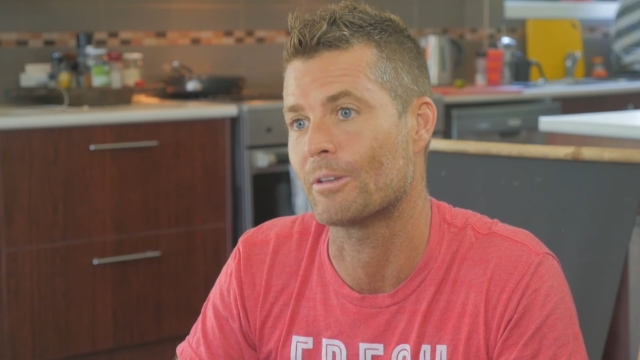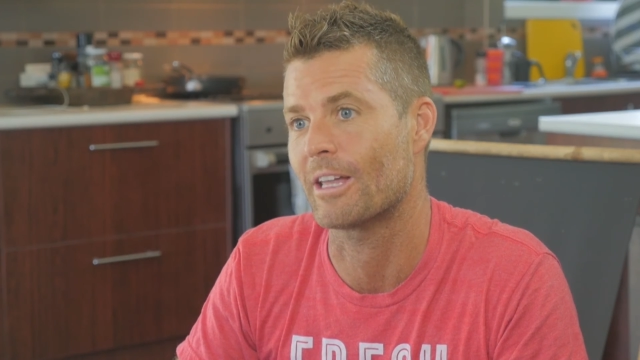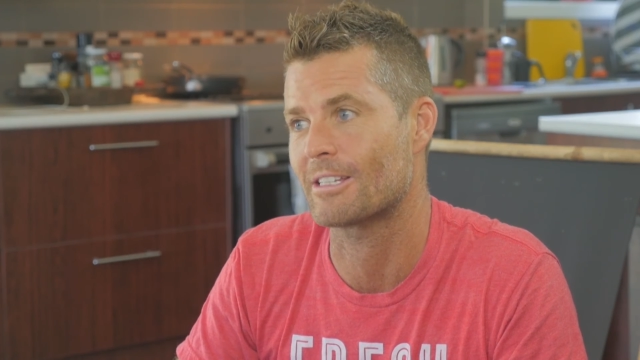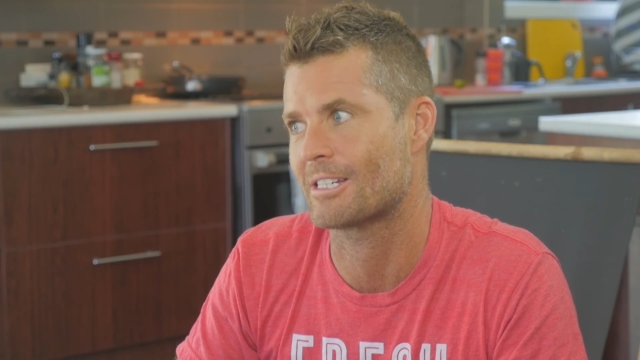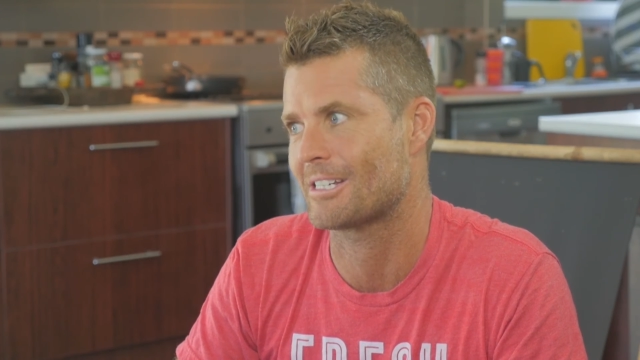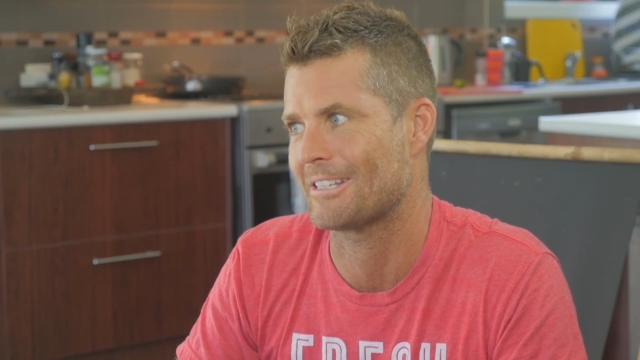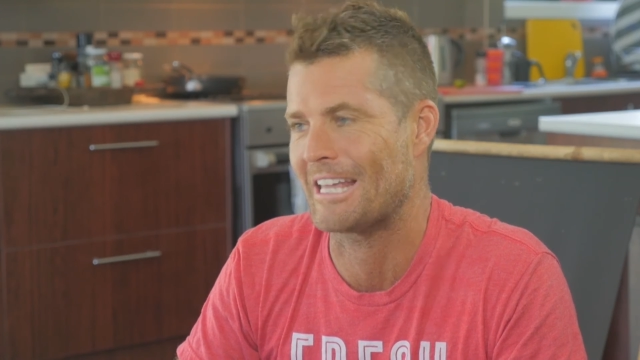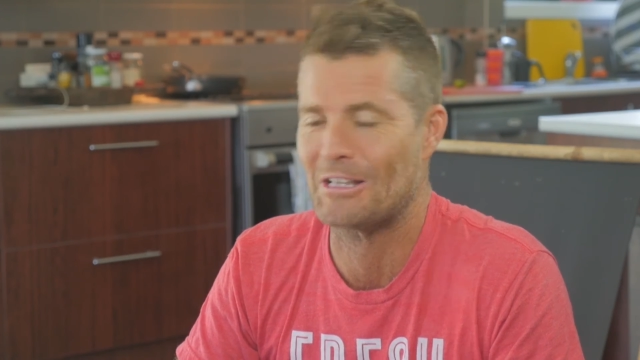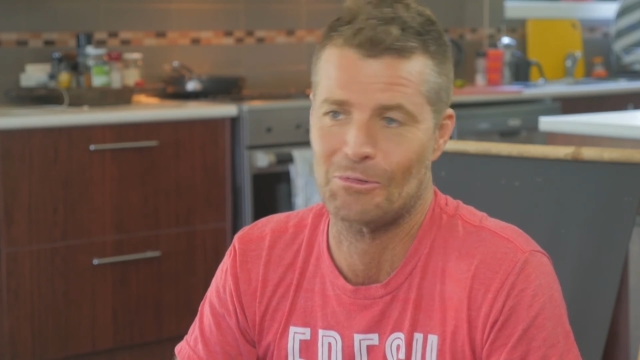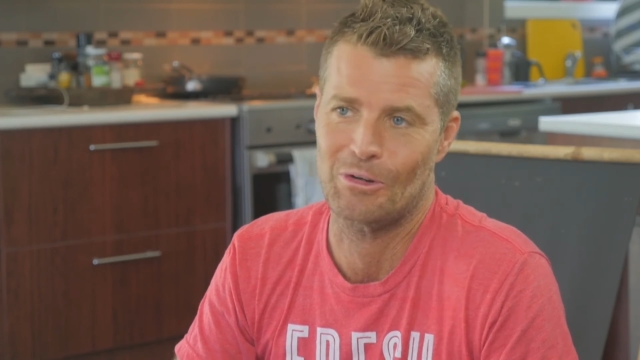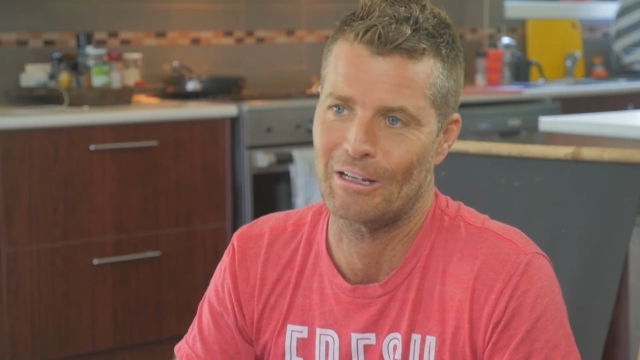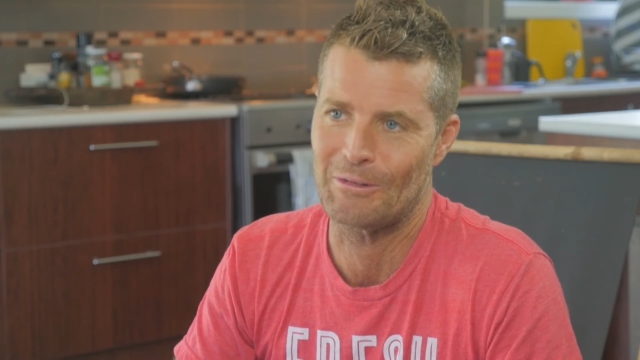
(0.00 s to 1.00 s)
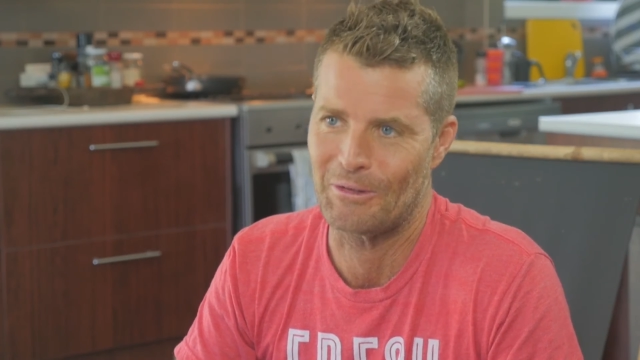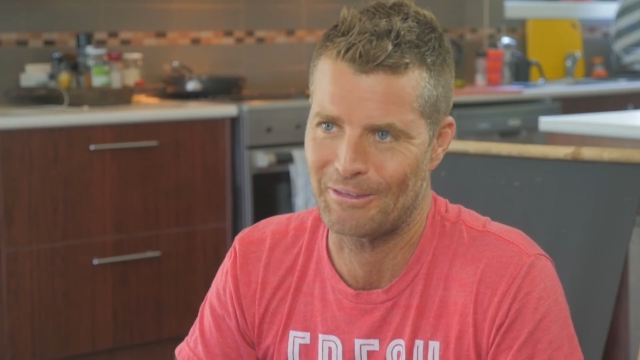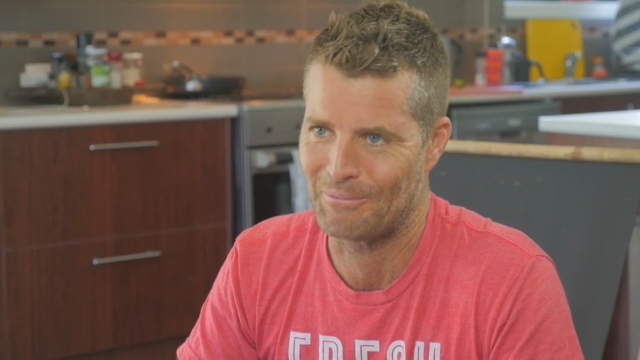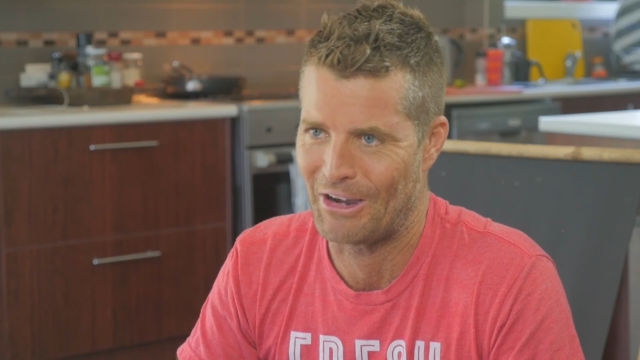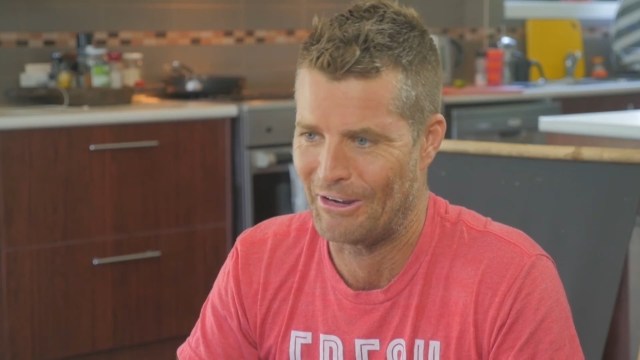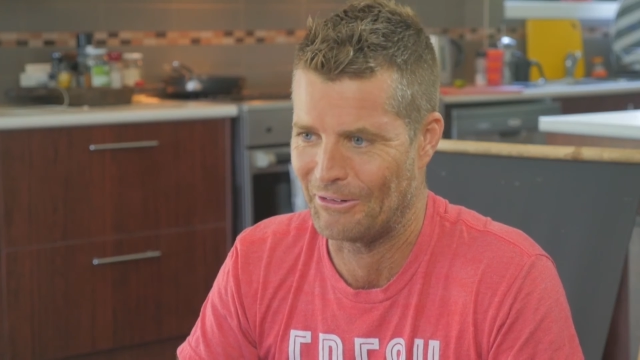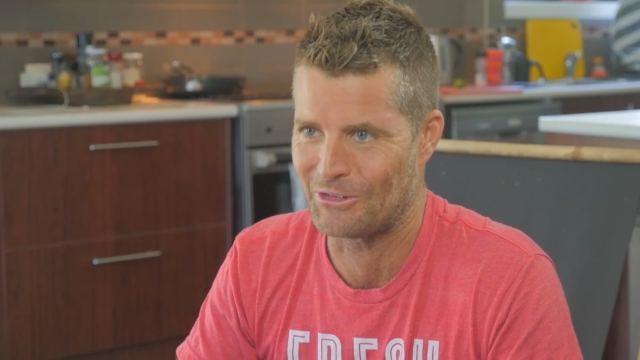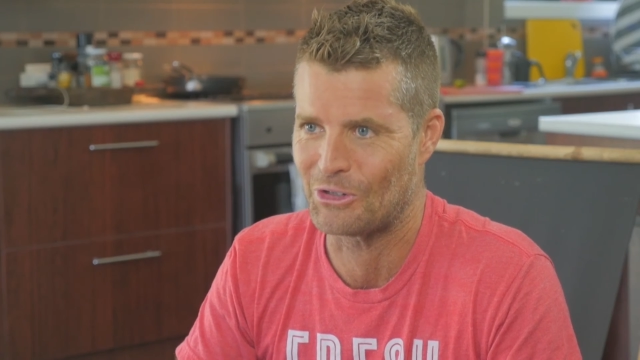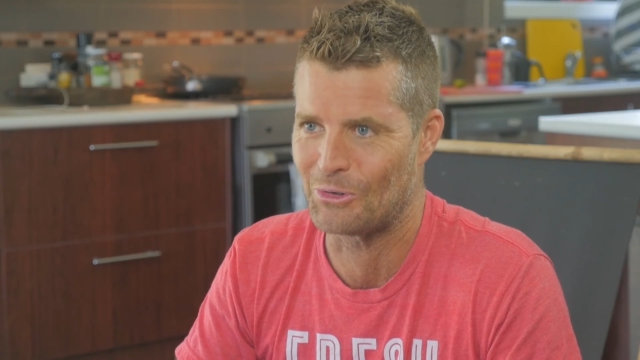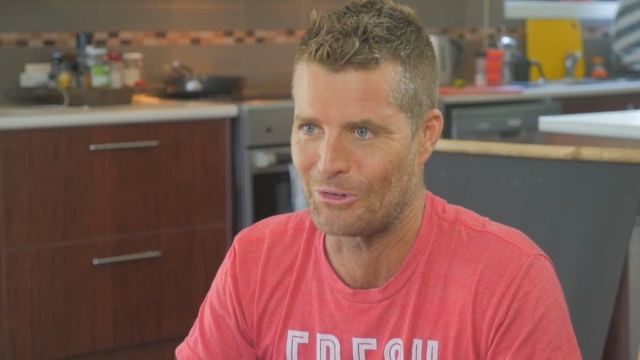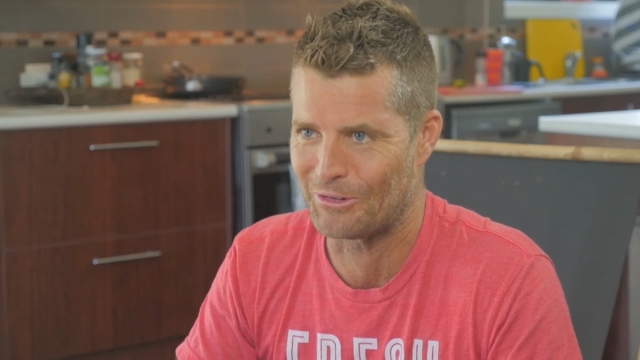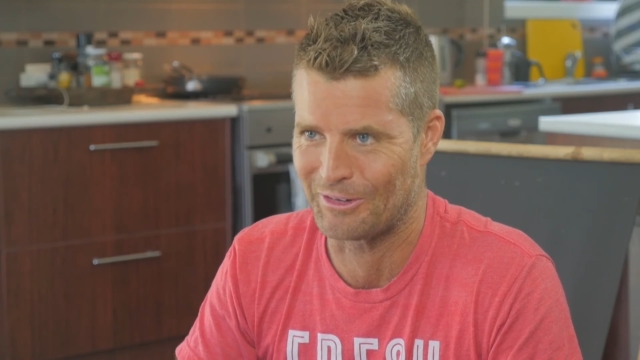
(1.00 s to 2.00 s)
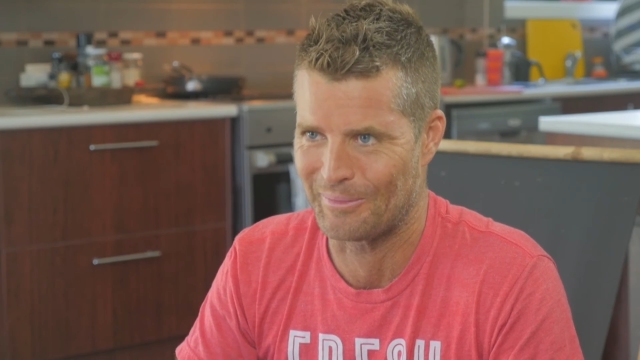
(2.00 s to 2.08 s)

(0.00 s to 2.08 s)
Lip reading: That's really what my whole tour is